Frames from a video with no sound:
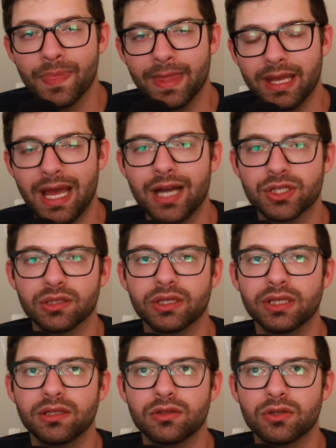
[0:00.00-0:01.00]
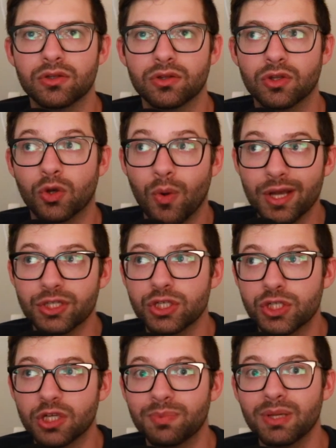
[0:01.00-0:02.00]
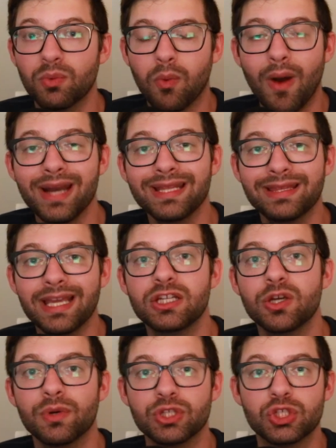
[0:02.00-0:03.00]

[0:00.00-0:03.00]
the question should be, why didn't they do it